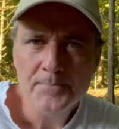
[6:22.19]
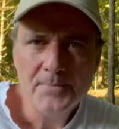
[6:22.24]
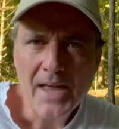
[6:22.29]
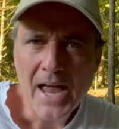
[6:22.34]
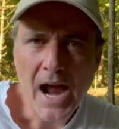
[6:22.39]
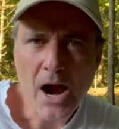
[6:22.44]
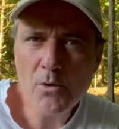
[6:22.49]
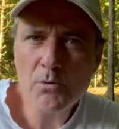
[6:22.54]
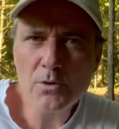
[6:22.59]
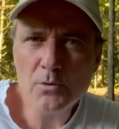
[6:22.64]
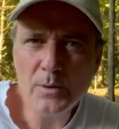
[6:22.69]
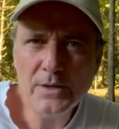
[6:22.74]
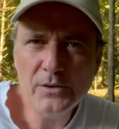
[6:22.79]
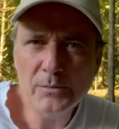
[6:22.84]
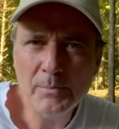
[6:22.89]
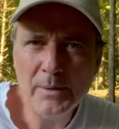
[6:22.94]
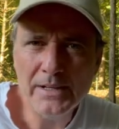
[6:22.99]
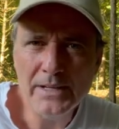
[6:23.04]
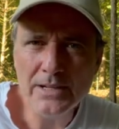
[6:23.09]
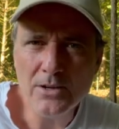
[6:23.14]
How are we
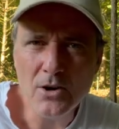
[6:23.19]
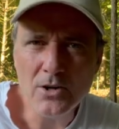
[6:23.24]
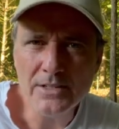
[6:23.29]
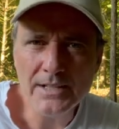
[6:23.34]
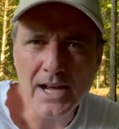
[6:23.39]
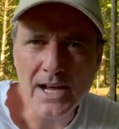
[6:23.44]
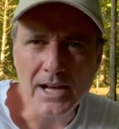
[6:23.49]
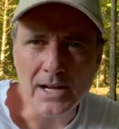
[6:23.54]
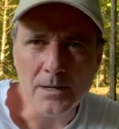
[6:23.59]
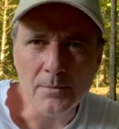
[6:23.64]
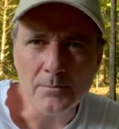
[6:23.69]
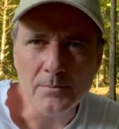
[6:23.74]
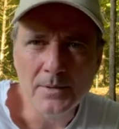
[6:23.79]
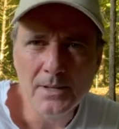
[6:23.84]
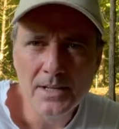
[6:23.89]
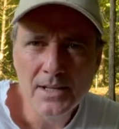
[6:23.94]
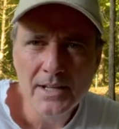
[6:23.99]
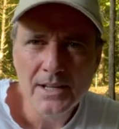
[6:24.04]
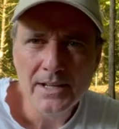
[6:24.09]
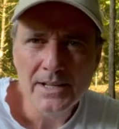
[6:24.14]
spending our time?
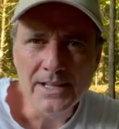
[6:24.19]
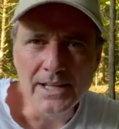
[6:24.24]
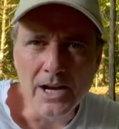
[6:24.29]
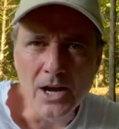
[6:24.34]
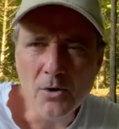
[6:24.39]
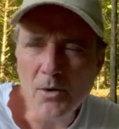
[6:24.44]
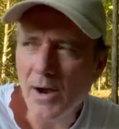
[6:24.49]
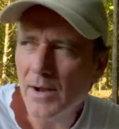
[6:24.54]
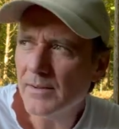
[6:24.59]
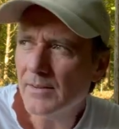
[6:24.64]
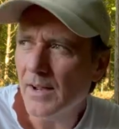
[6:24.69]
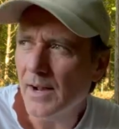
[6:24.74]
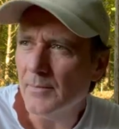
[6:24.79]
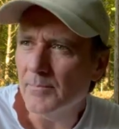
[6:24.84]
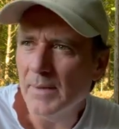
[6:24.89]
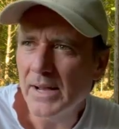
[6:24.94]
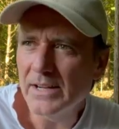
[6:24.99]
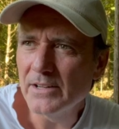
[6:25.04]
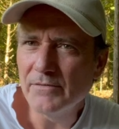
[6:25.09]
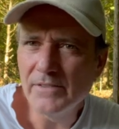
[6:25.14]
You know, I, I
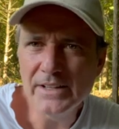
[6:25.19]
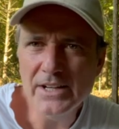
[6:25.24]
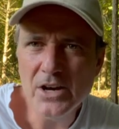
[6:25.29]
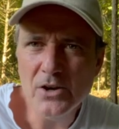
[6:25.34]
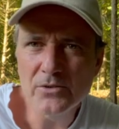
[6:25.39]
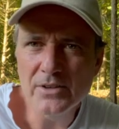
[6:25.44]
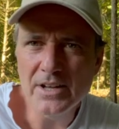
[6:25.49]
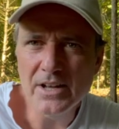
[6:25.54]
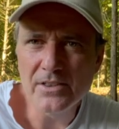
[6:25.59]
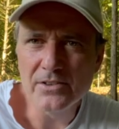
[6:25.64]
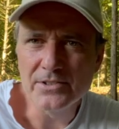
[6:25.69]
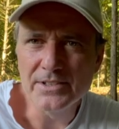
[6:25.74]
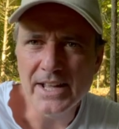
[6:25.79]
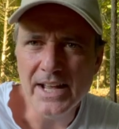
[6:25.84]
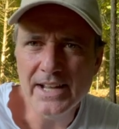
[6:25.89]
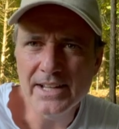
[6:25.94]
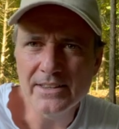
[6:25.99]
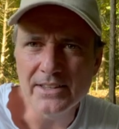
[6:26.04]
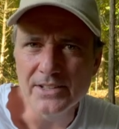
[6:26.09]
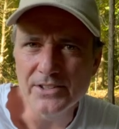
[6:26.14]
made a video the other
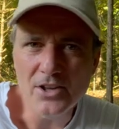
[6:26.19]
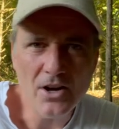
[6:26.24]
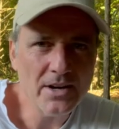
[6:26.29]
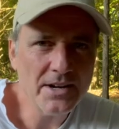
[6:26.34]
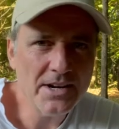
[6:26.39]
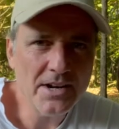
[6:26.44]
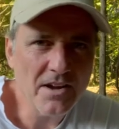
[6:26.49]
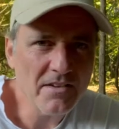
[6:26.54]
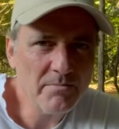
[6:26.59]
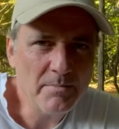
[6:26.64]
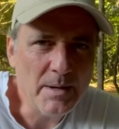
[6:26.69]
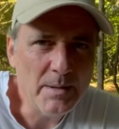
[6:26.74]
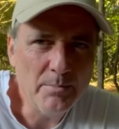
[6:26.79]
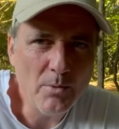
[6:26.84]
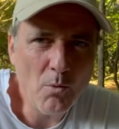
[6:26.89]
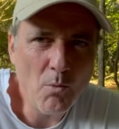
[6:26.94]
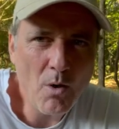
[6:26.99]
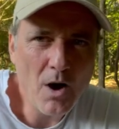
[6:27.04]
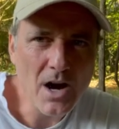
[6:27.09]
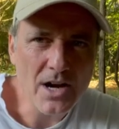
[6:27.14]
day that not enough
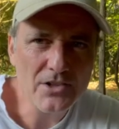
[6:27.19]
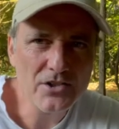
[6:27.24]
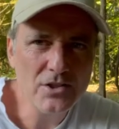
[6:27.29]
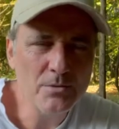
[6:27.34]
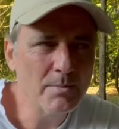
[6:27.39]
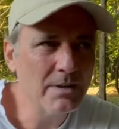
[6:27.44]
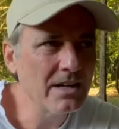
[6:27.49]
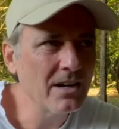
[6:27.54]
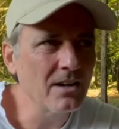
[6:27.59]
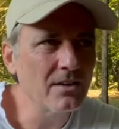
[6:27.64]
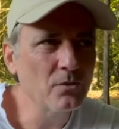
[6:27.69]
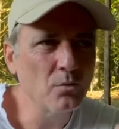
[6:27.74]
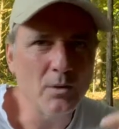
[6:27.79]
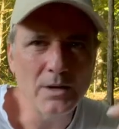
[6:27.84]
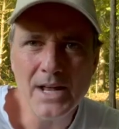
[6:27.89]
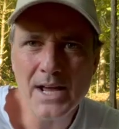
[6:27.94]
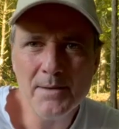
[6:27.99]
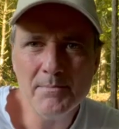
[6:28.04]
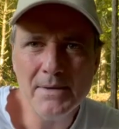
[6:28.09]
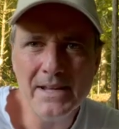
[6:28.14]
people watched because when
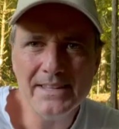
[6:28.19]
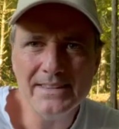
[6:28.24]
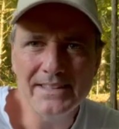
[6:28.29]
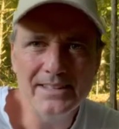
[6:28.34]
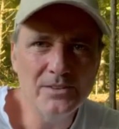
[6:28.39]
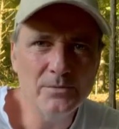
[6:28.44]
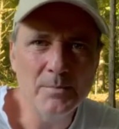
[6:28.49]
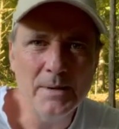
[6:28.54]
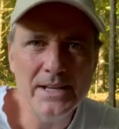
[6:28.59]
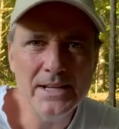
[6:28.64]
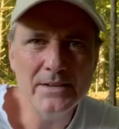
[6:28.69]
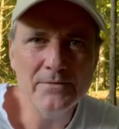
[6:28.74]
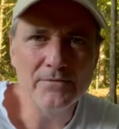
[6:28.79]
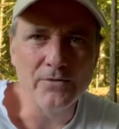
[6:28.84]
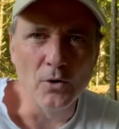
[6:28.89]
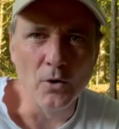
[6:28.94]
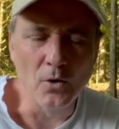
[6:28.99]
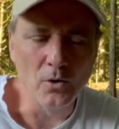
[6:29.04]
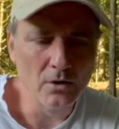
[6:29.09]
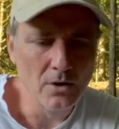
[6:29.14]
I make these
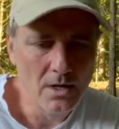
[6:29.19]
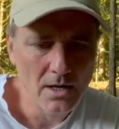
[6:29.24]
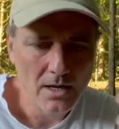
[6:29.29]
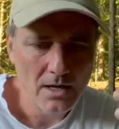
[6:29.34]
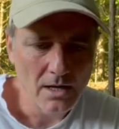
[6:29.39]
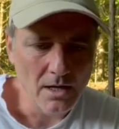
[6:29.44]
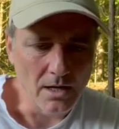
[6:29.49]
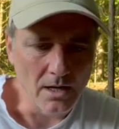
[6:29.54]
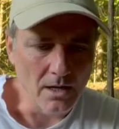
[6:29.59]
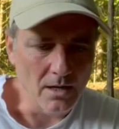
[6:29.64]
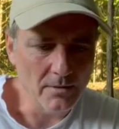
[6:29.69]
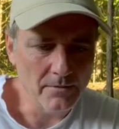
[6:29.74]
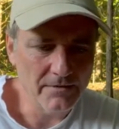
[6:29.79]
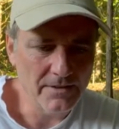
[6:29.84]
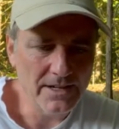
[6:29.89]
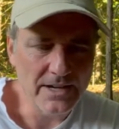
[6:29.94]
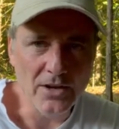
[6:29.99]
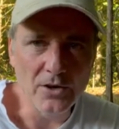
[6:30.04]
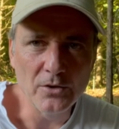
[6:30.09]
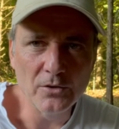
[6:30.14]
meaningful uh,
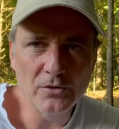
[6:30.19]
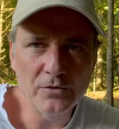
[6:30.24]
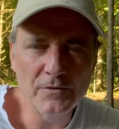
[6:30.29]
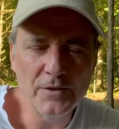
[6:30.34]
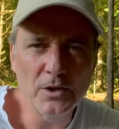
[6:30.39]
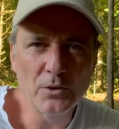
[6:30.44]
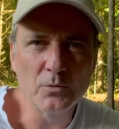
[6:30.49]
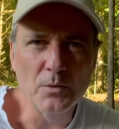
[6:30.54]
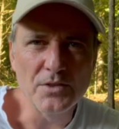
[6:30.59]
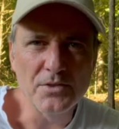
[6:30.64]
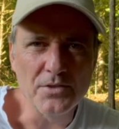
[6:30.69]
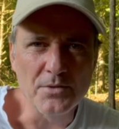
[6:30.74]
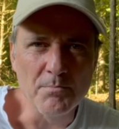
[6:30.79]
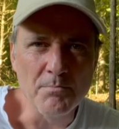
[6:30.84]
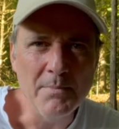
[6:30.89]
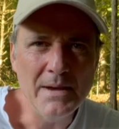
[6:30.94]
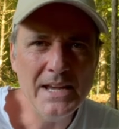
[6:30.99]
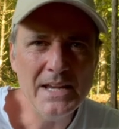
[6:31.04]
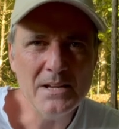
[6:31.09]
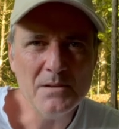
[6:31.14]
videos filled with
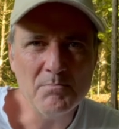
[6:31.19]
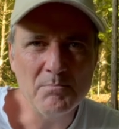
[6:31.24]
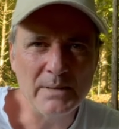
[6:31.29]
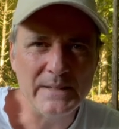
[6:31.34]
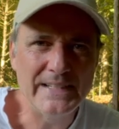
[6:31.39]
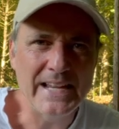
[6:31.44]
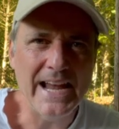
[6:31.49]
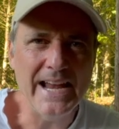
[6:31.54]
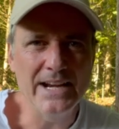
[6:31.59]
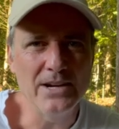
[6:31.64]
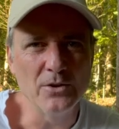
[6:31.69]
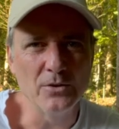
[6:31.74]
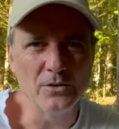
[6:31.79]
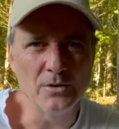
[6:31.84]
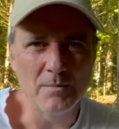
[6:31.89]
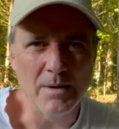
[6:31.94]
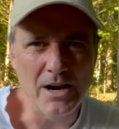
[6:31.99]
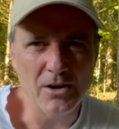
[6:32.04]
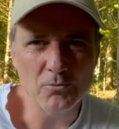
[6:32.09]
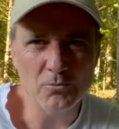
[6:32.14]
meat and potatoes
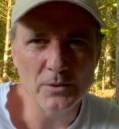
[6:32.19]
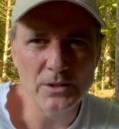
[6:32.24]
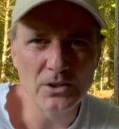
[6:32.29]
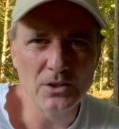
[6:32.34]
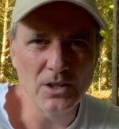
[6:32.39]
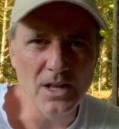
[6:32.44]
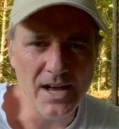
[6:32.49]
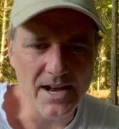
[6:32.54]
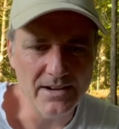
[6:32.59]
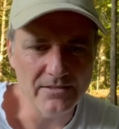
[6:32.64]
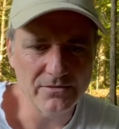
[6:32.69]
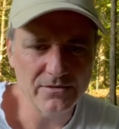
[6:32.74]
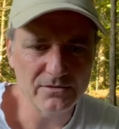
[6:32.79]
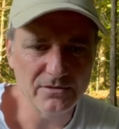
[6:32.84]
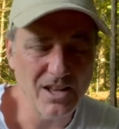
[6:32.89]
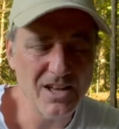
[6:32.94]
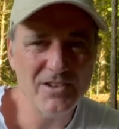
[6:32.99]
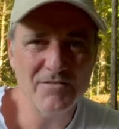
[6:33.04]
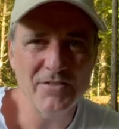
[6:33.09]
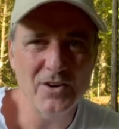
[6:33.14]
about real life, a
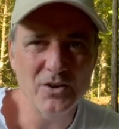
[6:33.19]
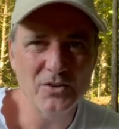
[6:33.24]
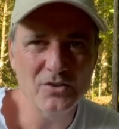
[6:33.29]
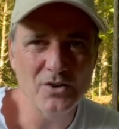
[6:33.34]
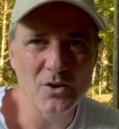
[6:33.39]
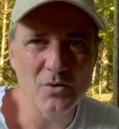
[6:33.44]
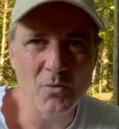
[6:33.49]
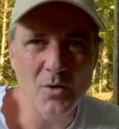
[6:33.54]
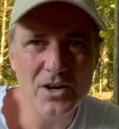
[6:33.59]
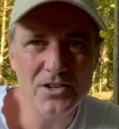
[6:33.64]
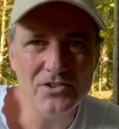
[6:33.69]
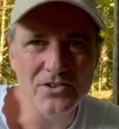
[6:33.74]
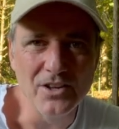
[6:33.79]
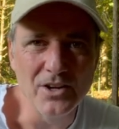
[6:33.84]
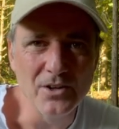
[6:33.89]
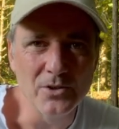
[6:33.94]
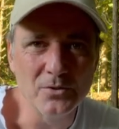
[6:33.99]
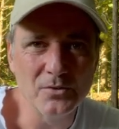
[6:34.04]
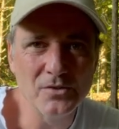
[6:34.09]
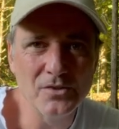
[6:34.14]
lot of folks don't watch
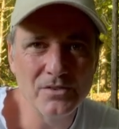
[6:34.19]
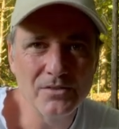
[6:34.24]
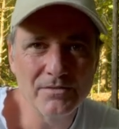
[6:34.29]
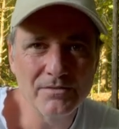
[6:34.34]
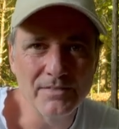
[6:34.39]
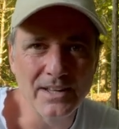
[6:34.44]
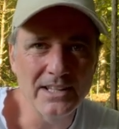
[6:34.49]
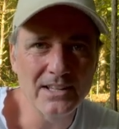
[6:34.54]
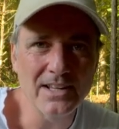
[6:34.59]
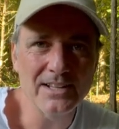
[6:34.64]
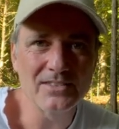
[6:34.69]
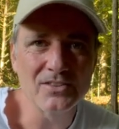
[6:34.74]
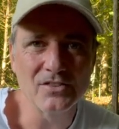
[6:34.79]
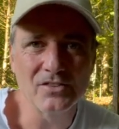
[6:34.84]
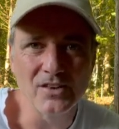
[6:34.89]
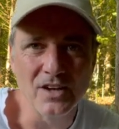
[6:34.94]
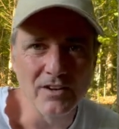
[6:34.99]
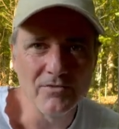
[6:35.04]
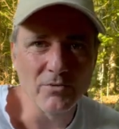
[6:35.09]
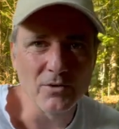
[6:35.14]
those. They like the
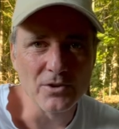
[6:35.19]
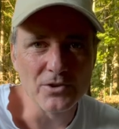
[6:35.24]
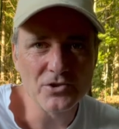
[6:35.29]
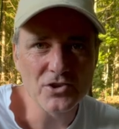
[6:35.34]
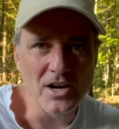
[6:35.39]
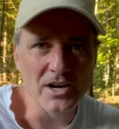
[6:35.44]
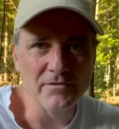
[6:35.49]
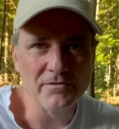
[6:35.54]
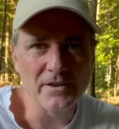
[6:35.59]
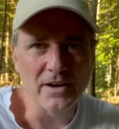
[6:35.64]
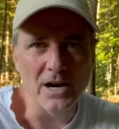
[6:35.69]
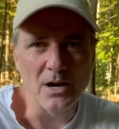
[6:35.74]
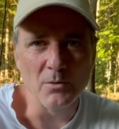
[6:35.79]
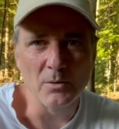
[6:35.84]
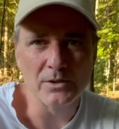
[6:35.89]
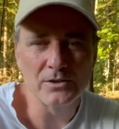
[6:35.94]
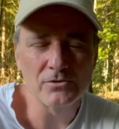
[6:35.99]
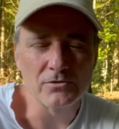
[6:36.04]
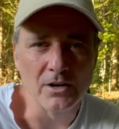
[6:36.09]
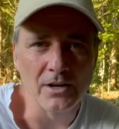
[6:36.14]
stuff where they're trying to figure out
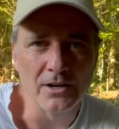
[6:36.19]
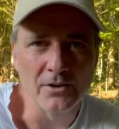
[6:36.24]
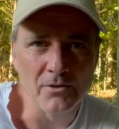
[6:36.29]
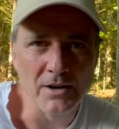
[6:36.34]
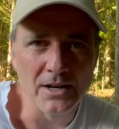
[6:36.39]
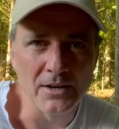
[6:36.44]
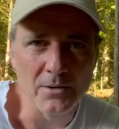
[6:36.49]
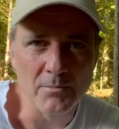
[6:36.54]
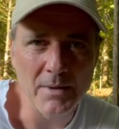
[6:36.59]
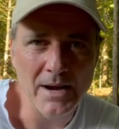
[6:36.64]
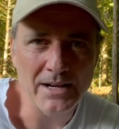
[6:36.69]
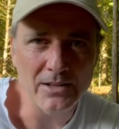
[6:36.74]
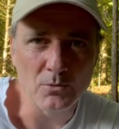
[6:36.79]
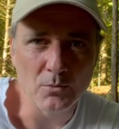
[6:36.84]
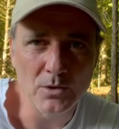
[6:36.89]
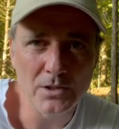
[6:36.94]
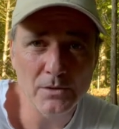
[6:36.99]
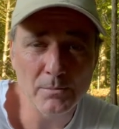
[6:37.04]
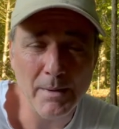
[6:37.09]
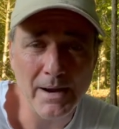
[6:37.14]
what's running around in the back of the
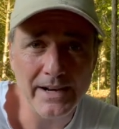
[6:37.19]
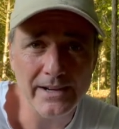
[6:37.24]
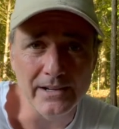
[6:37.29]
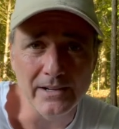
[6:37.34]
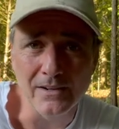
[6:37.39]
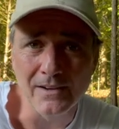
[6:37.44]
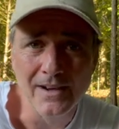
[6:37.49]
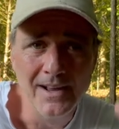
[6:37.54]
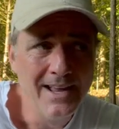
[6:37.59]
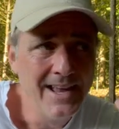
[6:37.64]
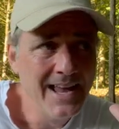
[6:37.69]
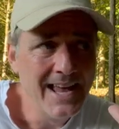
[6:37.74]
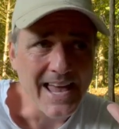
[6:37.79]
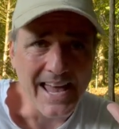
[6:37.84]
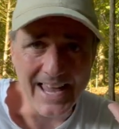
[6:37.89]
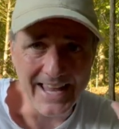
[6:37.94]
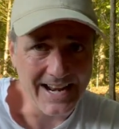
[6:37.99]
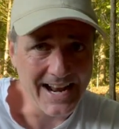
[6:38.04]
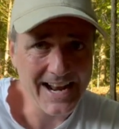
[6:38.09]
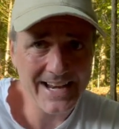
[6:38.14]
woods back here.
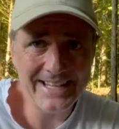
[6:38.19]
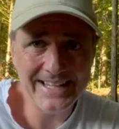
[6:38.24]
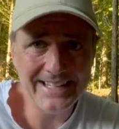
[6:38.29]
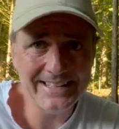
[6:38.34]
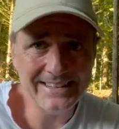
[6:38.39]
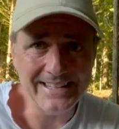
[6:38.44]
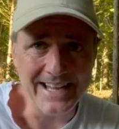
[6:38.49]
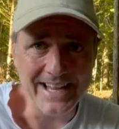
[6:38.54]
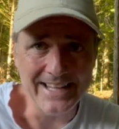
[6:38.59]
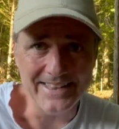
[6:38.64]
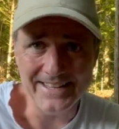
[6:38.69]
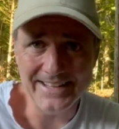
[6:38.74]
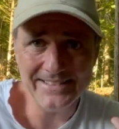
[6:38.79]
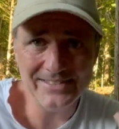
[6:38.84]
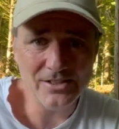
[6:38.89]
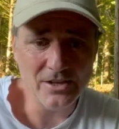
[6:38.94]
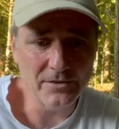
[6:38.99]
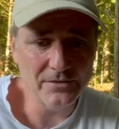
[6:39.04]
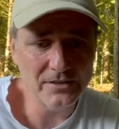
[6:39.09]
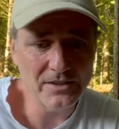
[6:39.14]
And I get that. That
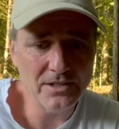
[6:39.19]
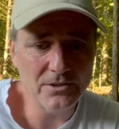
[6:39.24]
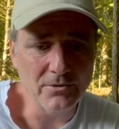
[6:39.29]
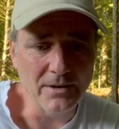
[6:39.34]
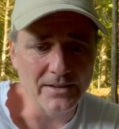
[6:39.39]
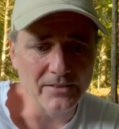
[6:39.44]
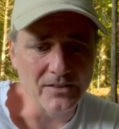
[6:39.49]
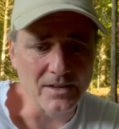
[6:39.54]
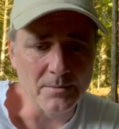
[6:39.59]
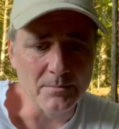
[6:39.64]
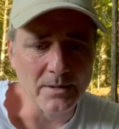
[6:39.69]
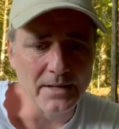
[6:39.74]
stuff's interesting.